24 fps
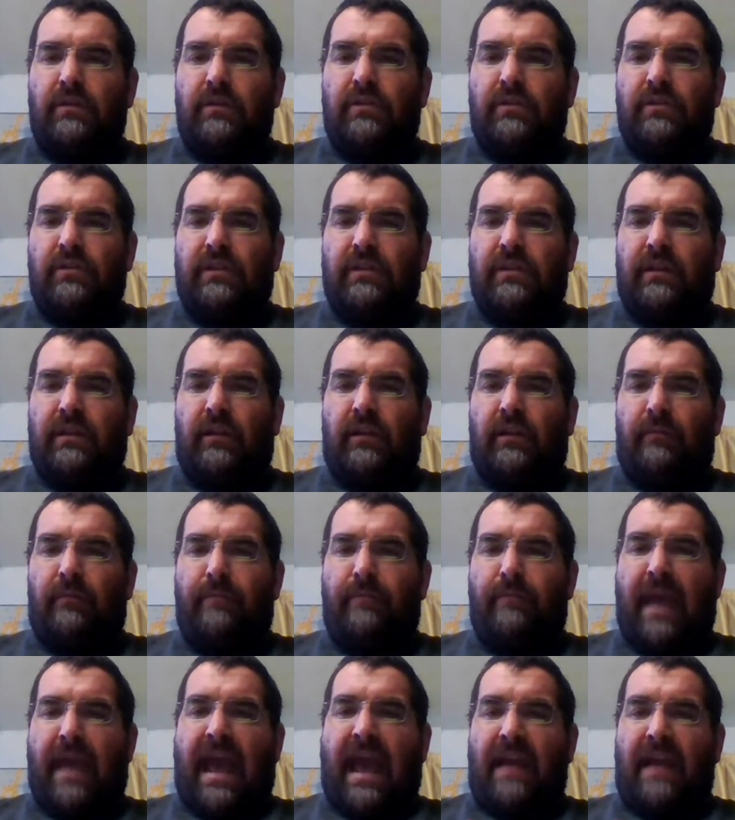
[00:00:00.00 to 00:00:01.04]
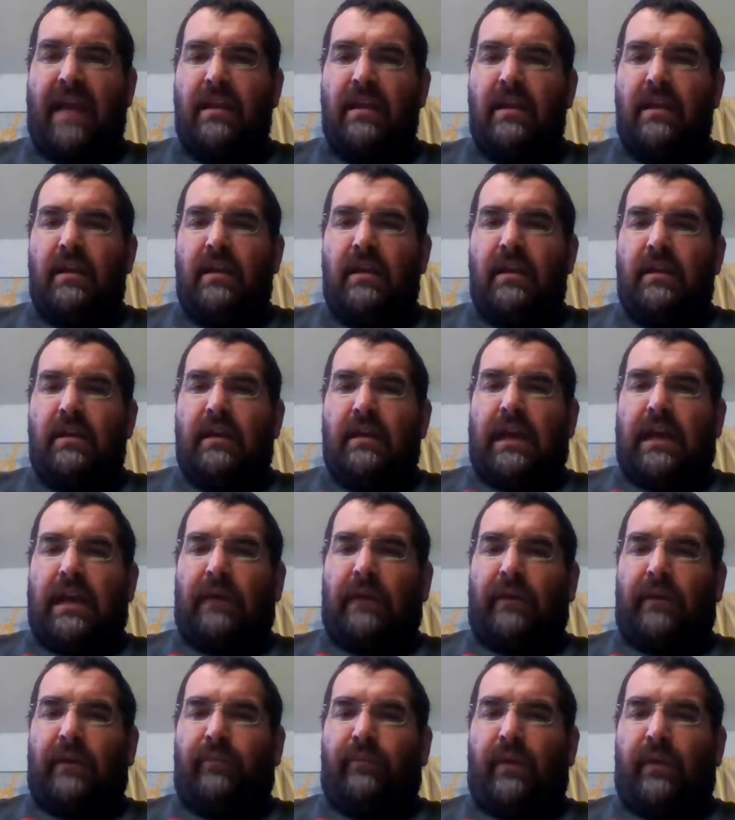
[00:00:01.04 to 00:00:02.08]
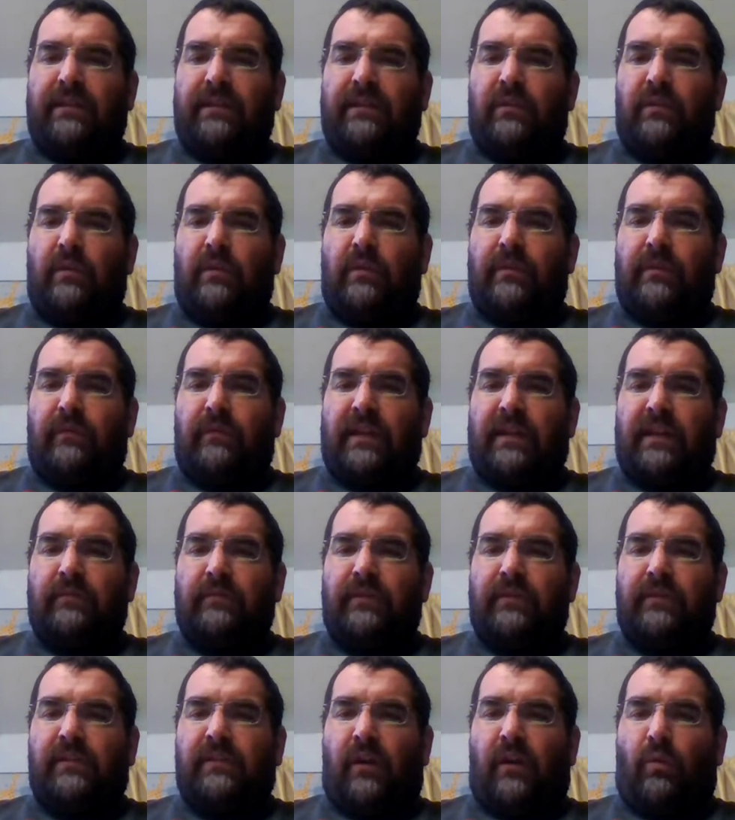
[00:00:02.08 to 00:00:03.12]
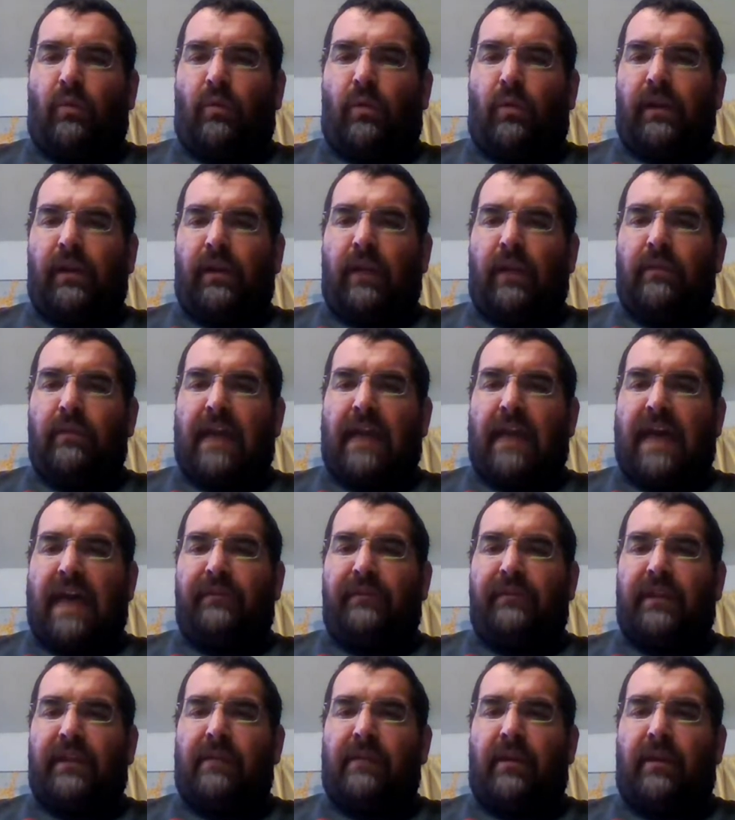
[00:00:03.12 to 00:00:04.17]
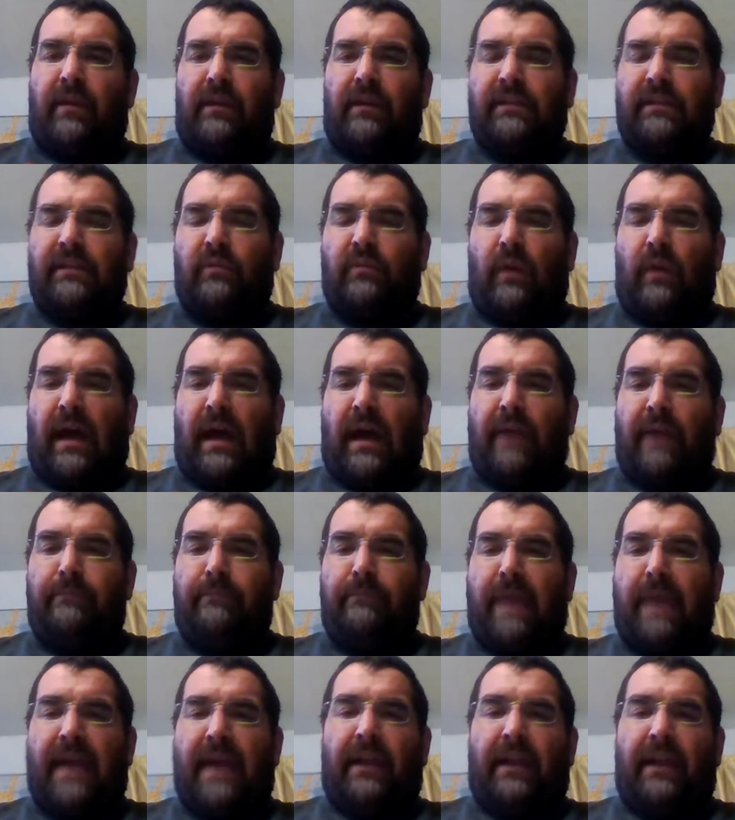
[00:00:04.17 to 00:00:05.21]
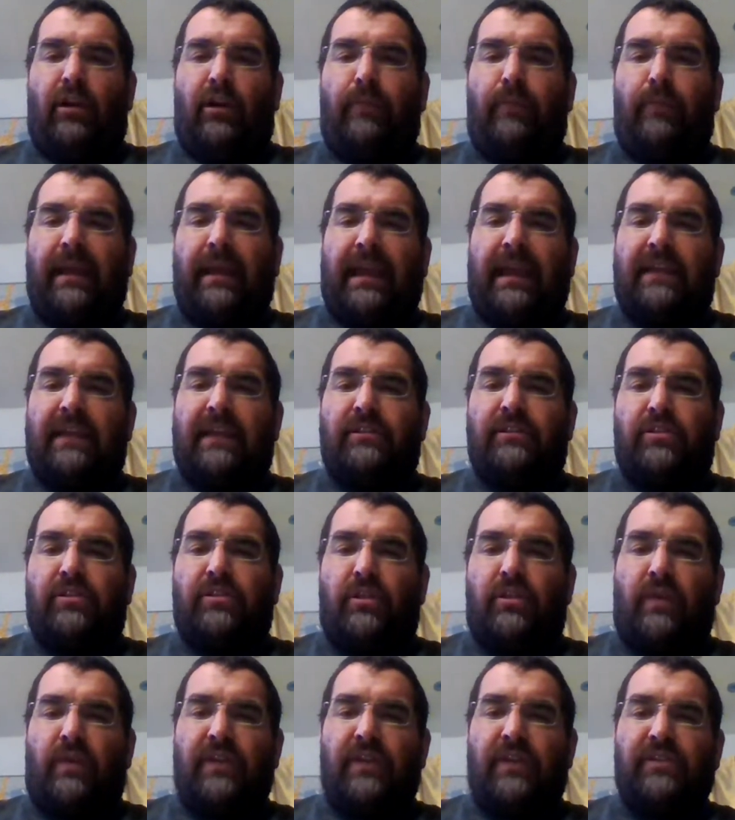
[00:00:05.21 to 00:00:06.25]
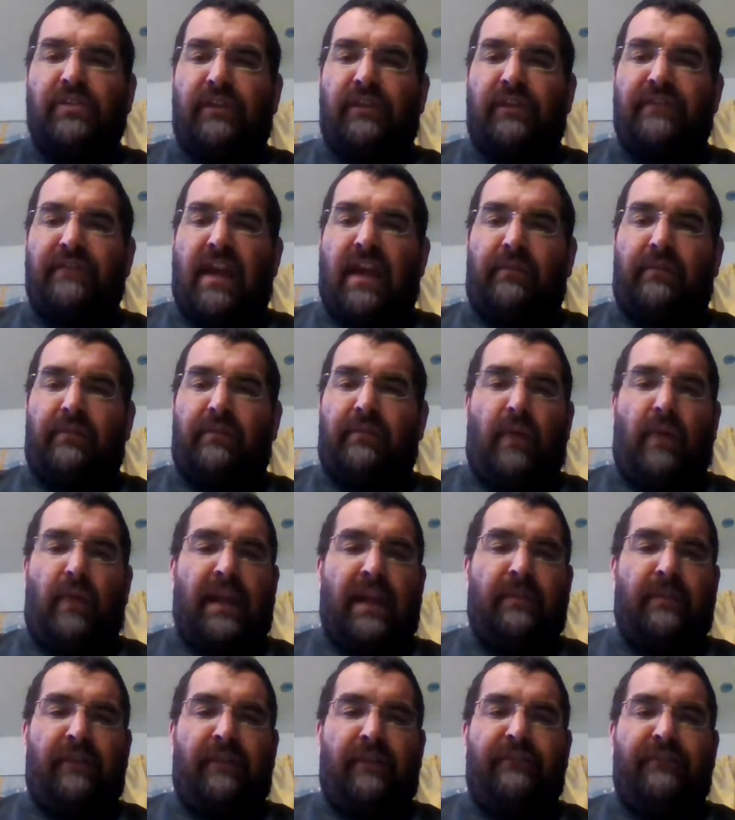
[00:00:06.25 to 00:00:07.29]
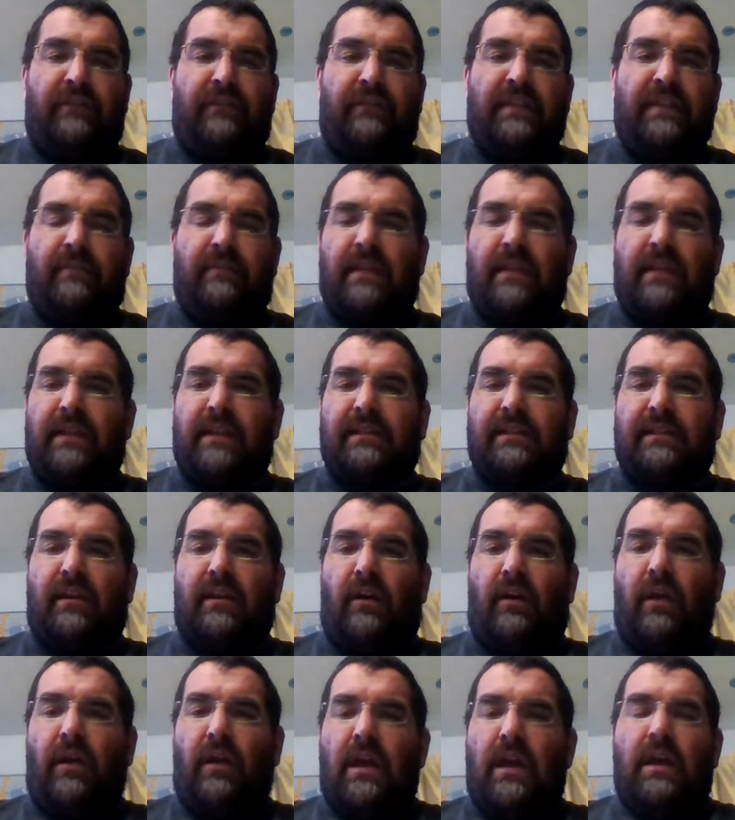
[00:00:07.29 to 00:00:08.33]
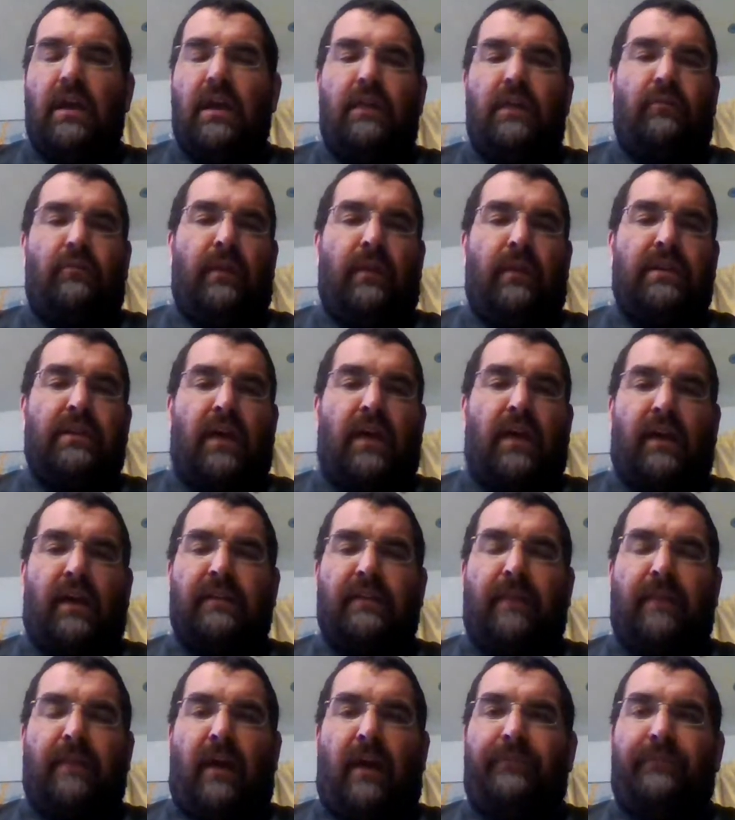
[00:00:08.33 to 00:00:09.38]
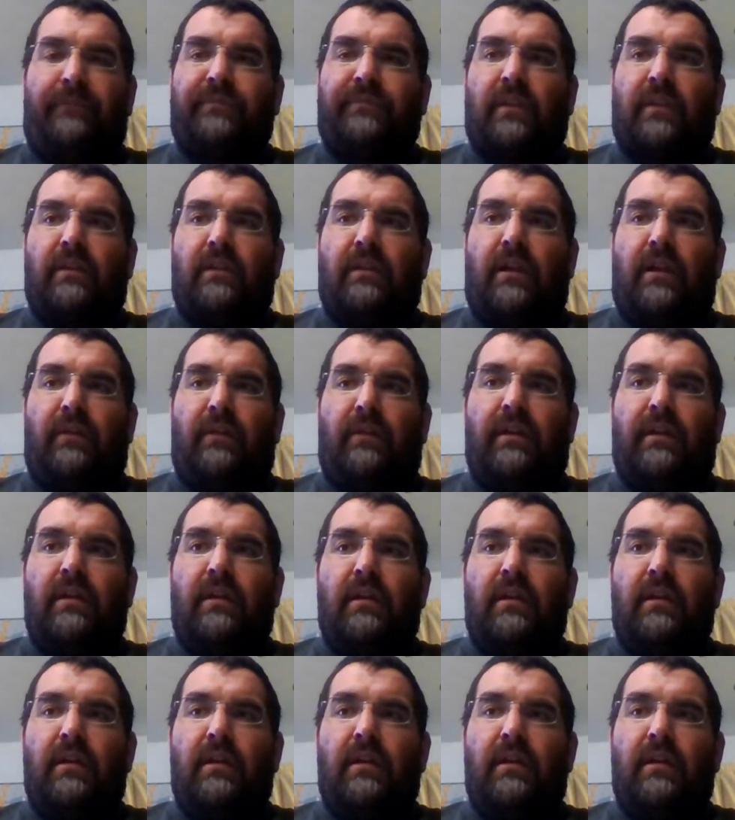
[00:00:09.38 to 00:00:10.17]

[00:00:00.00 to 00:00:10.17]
Let's see here. Matt, at what point did the women's rights movement start working with African Americans and why? Matt, I hope I answered your question. If not, rewind about 15 minutes ago. We talked about, you know,